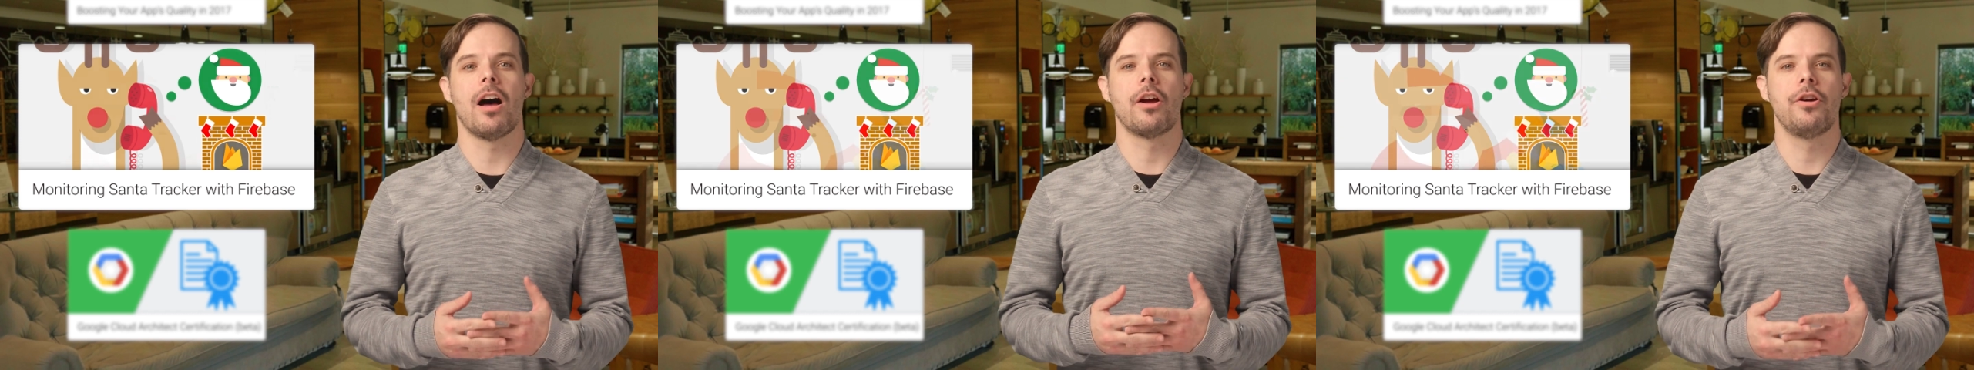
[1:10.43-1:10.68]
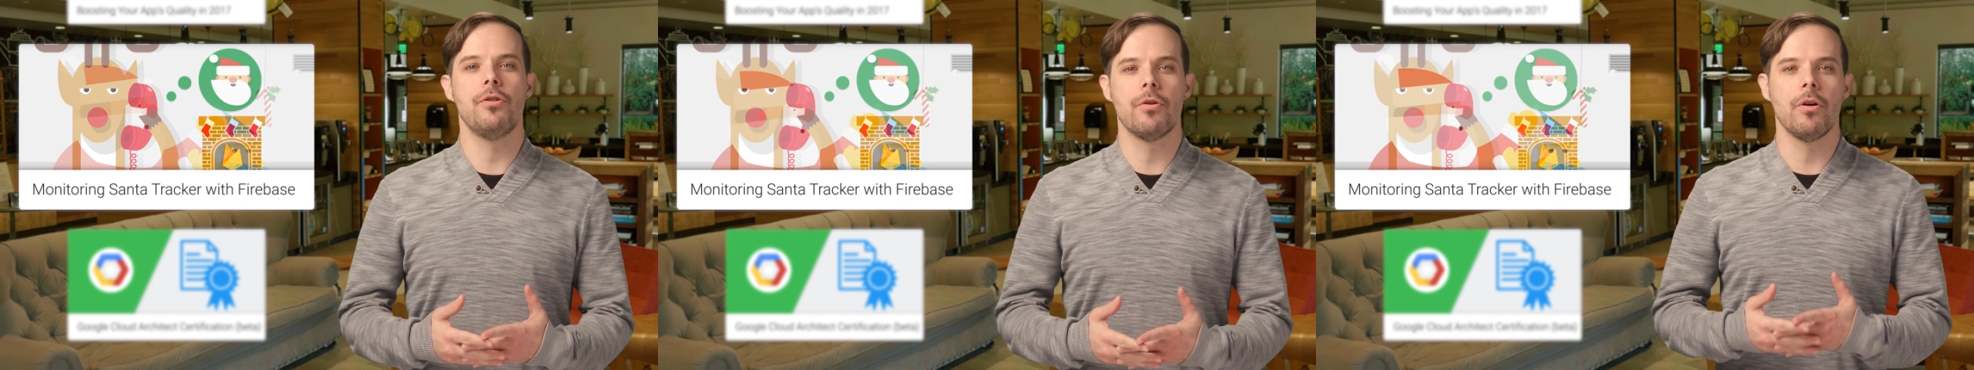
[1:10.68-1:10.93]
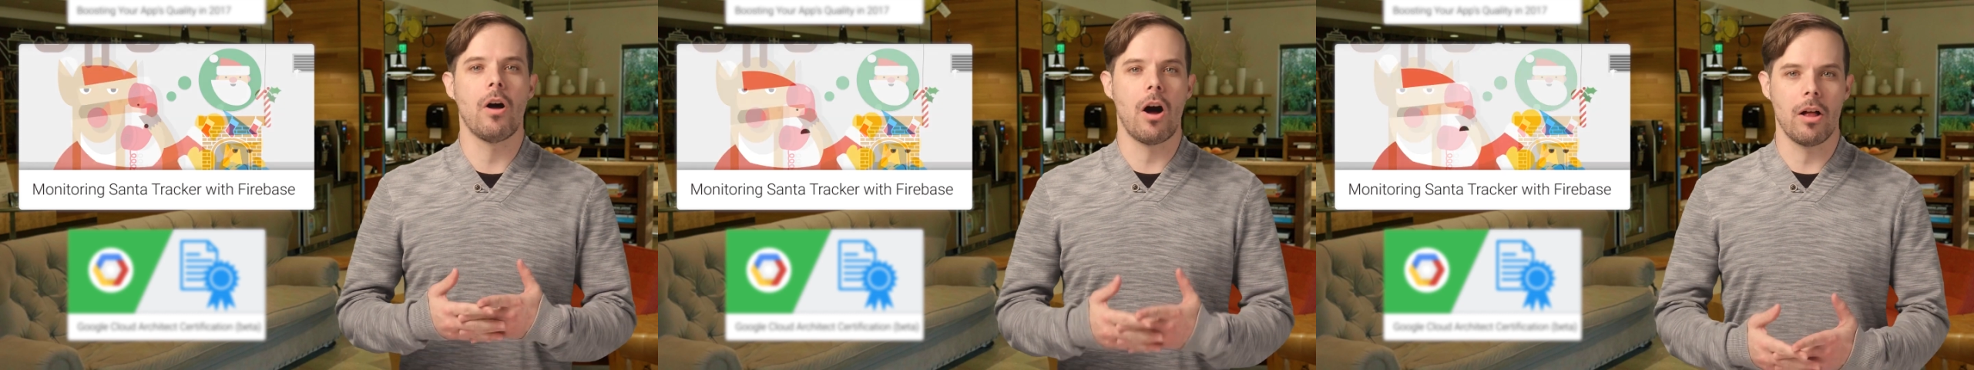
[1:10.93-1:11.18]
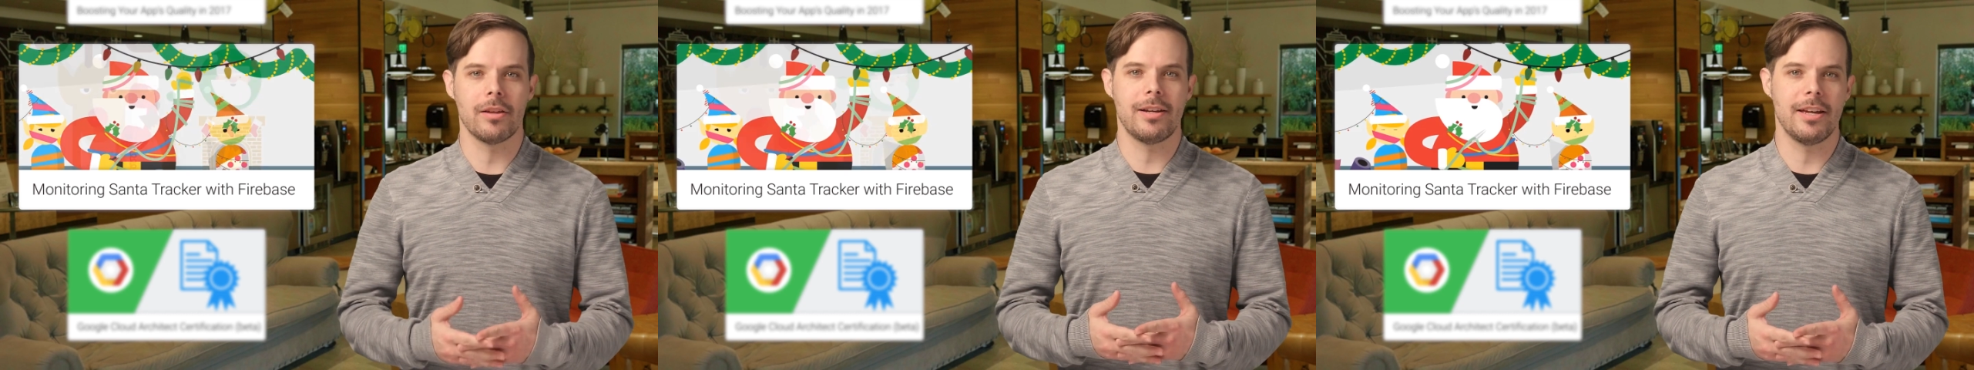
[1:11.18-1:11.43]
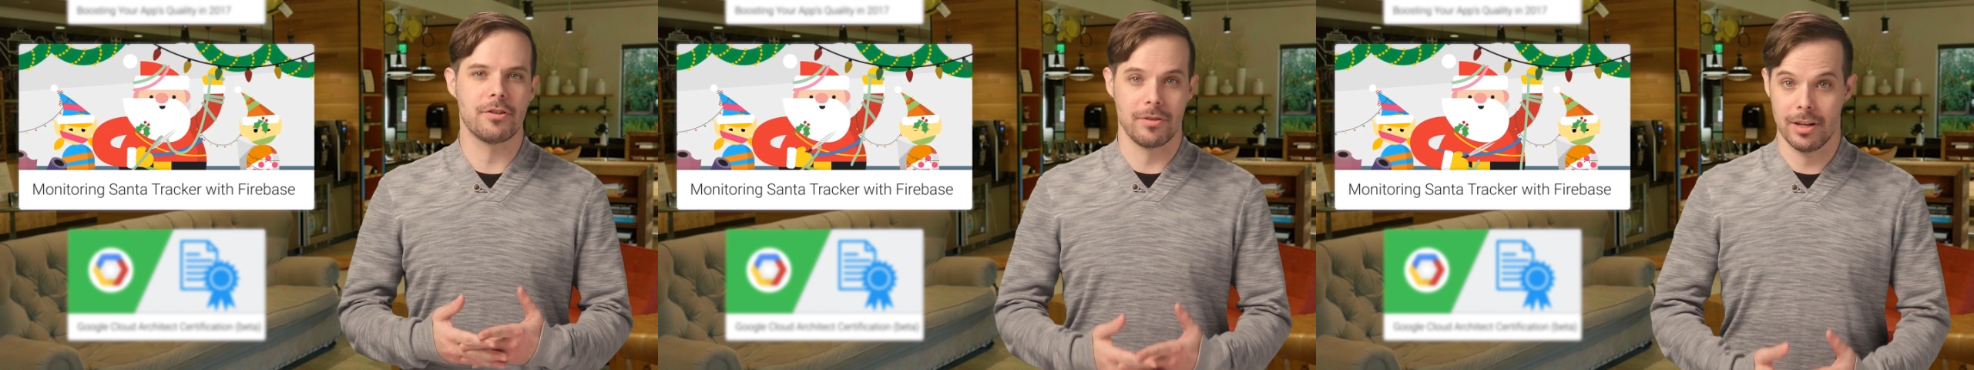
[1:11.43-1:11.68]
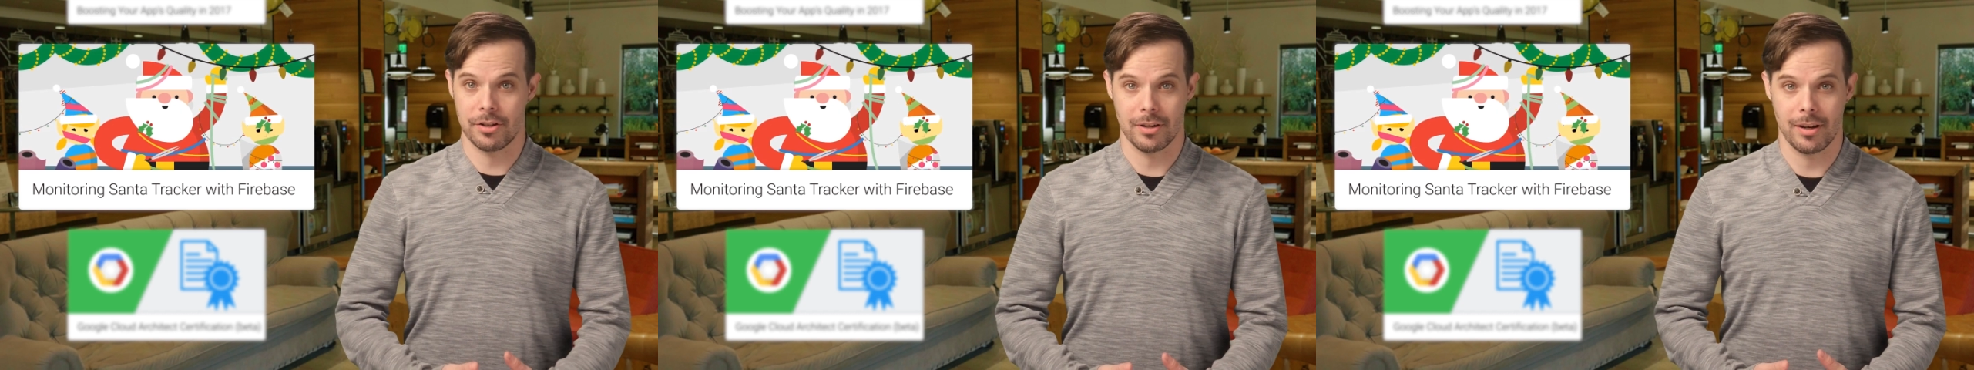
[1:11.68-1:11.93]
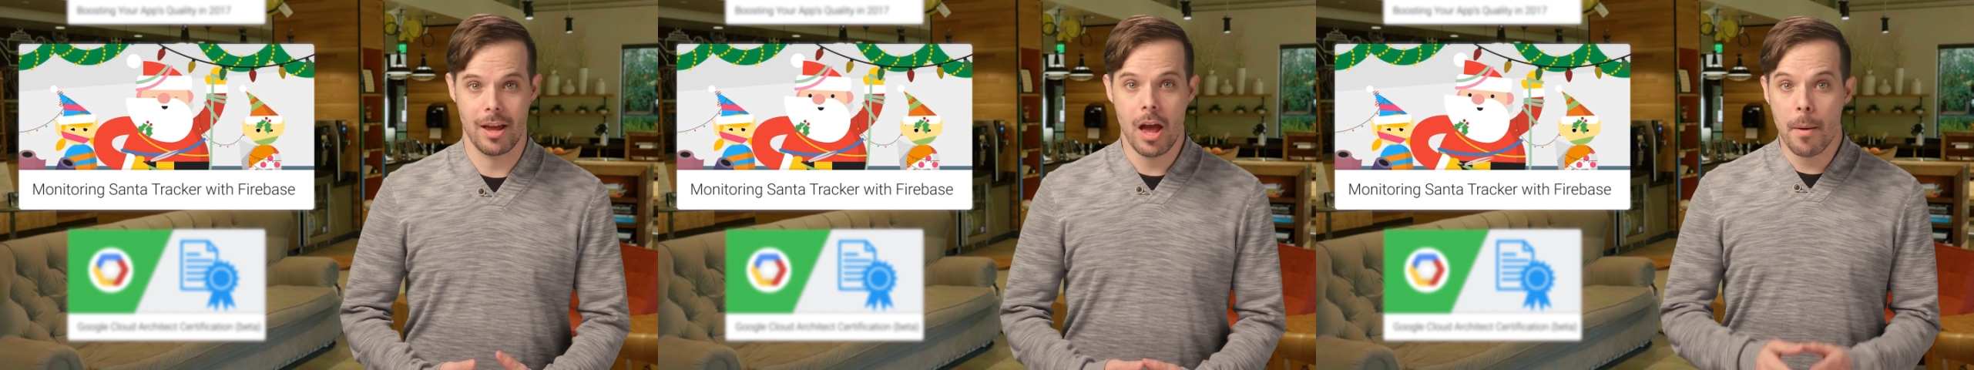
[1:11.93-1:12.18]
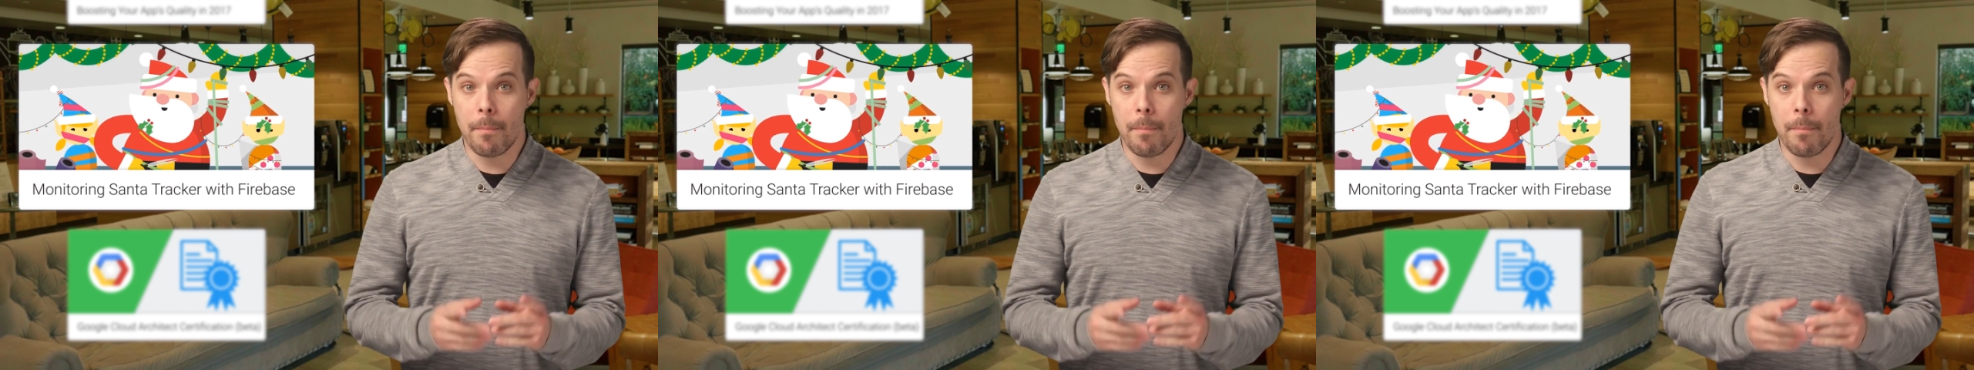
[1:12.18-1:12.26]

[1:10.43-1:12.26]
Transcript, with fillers: a Google holiday tradition,